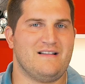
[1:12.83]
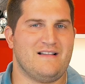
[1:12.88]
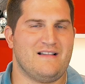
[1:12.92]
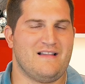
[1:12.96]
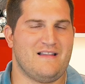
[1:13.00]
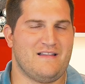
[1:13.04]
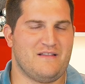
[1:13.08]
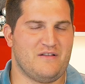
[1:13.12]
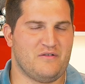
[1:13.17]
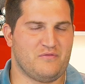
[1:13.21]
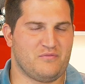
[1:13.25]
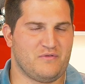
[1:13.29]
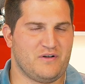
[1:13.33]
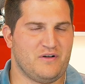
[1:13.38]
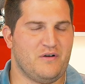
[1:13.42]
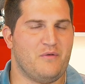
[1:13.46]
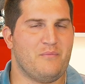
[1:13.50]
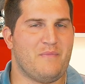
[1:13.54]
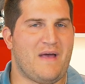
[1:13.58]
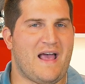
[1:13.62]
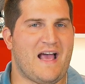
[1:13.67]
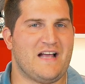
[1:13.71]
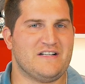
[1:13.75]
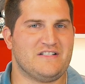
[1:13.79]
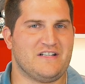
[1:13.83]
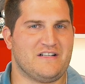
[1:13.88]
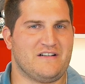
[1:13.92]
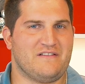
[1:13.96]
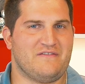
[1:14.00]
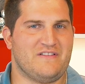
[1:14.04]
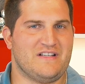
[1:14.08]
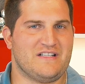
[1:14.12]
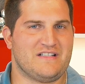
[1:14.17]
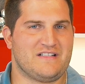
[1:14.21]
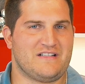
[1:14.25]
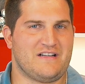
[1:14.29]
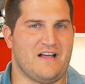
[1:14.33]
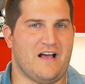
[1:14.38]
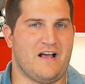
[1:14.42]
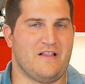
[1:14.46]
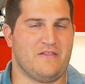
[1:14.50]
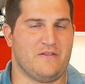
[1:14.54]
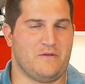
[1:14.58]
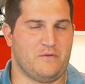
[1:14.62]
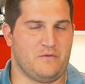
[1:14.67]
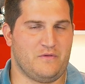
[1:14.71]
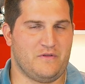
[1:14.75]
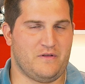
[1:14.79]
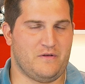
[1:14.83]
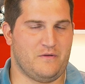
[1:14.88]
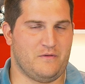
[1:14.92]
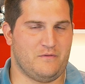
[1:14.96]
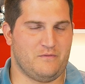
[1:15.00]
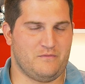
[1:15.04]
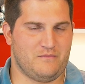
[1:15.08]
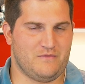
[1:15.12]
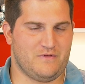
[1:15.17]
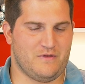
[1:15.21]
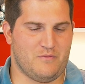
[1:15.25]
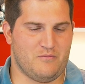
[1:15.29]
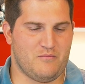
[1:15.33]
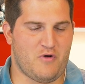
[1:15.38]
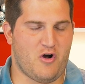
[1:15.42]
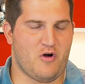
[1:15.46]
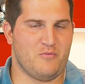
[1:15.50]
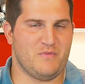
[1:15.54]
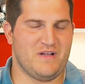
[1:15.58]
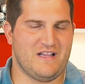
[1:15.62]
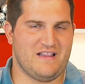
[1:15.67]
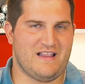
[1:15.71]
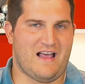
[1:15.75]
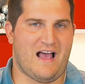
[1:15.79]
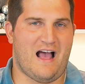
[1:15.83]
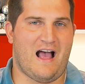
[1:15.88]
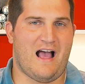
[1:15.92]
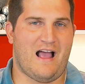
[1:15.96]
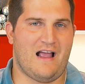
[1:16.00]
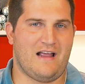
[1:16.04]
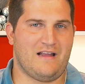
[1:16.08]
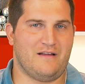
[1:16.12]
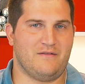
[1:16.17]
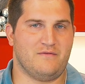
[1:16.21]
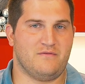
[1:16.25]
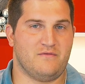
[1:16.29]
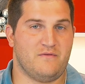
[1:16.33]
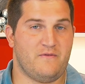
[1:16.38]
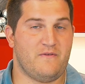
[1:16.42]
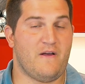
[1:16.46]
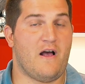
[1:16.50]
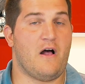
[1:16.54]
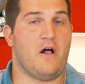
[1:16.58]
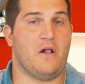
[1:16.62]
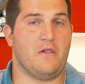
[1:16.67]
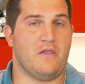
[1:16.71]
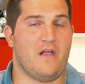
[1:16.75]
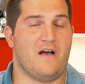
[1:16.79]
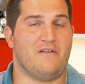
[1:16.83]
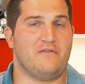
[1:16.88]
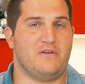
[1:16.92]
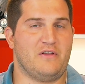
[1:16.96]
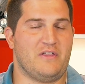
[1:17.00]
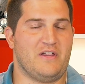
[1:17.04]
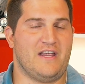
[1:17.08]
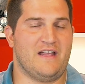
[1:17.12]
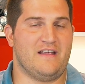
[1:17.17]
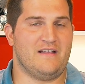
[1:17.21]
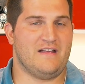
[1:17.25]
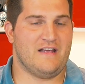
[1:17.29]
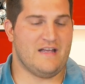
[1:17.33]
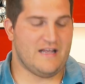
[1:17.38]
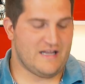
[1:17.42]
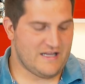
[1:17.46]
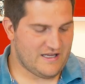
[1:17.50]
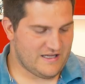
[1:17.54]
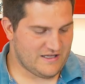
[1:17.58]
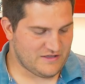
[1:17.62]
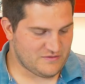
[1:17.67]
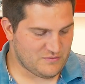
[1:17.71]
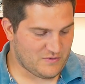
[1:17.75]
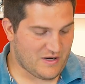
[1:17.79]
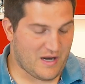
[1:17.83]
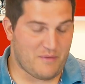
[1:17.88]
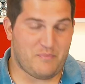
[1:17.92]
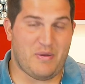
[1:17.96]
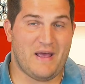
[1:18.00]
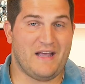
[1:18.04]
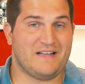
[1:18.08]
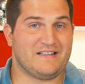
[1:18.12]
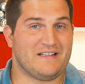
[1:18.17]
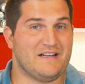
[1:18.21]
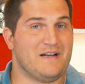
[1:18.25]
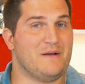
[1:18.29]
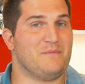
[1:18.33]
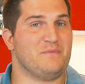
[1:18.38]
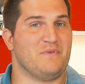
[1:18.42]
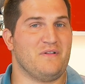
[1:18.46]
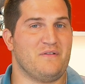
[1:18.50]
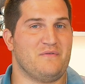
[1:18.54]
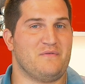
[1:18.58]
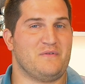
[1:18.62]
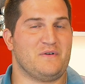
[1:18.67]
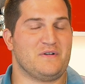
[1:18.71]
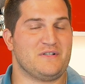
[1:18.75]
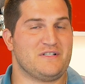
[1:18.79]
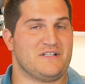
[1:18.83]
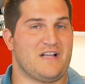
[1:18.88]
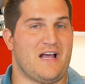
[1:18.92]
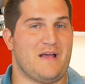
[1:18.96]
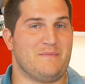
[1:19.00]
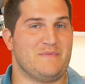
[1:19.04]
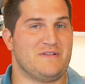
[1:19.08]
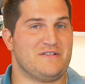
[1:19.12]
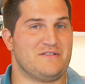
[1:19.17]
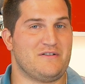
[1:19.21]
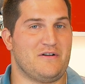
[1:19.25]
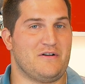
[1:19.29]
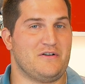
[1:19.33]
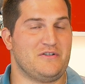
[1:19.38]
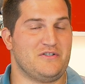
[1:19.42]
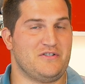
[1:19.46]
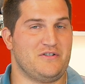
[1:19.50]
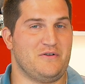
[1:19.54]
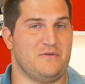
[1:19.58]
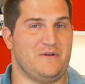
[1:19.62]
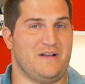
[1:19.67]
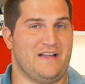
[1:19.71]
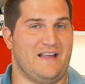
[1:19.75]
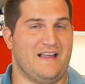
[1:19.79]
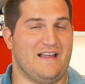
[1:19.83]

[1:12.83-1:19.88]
The real magic of this gun, the moment that I fell in love with it, is when I picked it up for the first time and started shooting